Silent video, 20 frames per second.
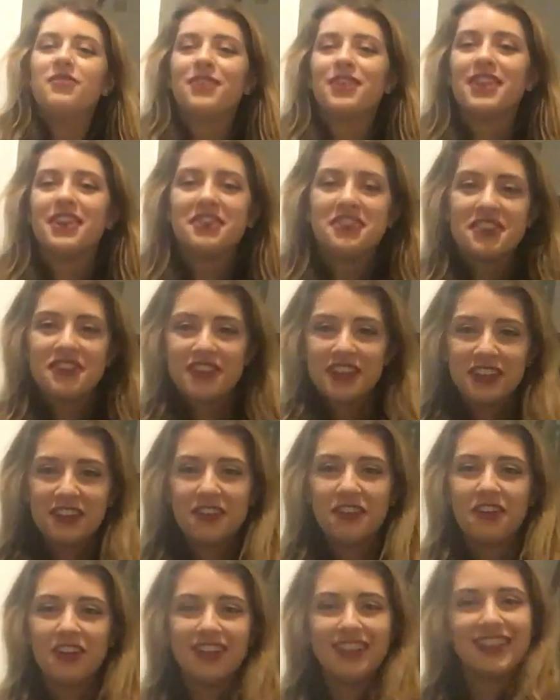For those of you
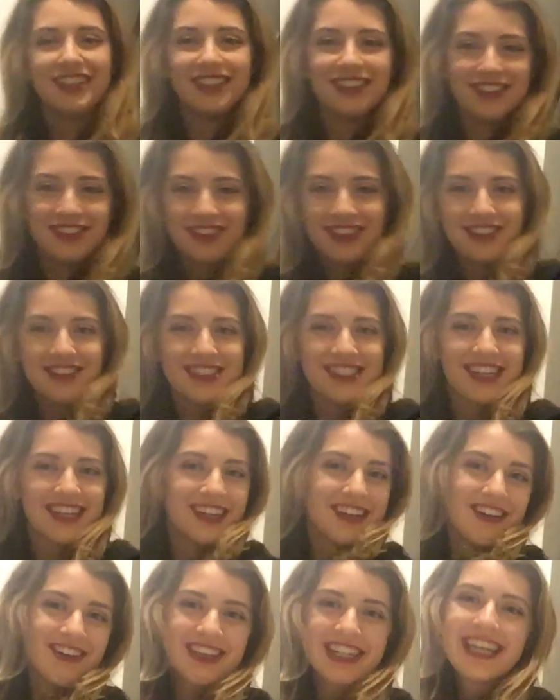who are new, who
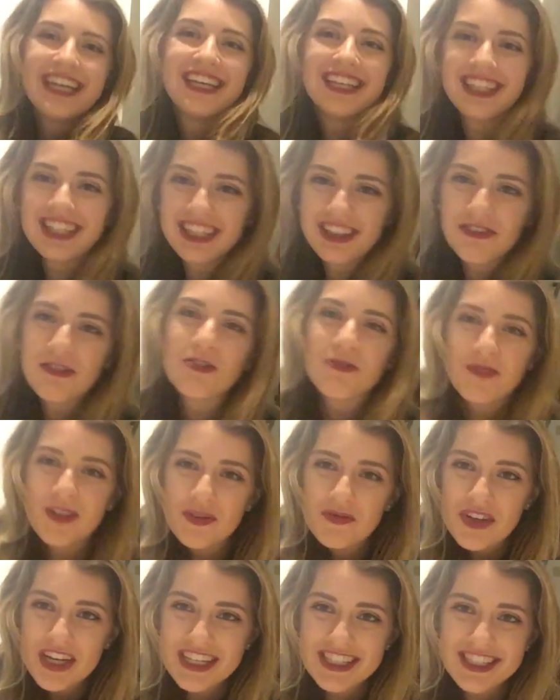didn't go to Italy with me,
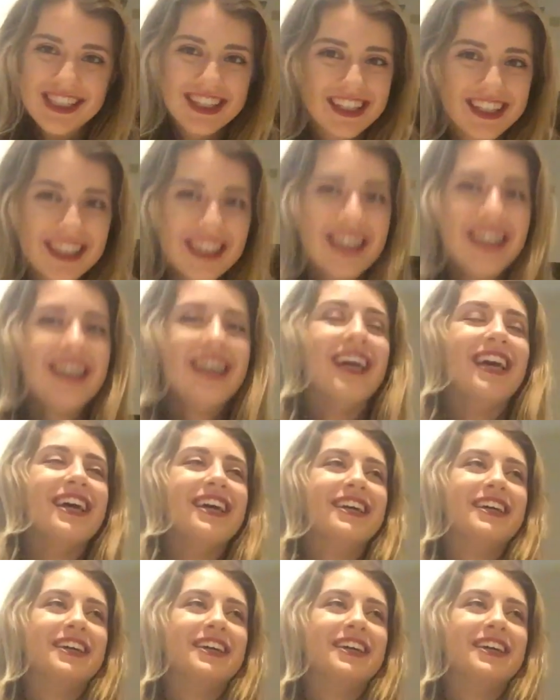basically,